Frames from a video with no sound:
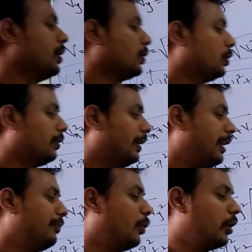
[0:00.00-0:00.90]
So it's a
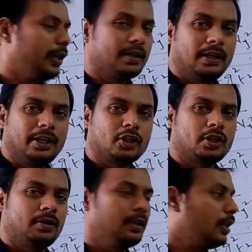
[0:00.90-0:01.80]
very important
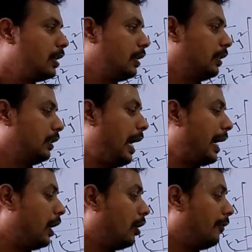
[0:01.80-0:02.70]
relation. The
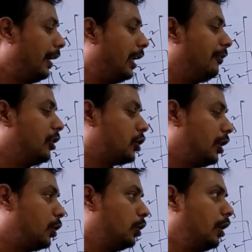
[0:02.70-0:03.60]
angle of
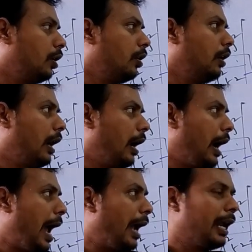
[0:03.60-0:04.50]
elevation to the
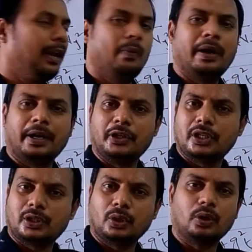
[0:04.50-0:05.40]
angle when
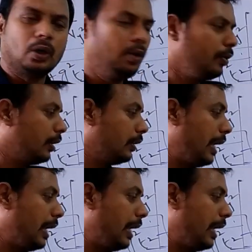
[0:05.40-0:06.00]
reaches to ground,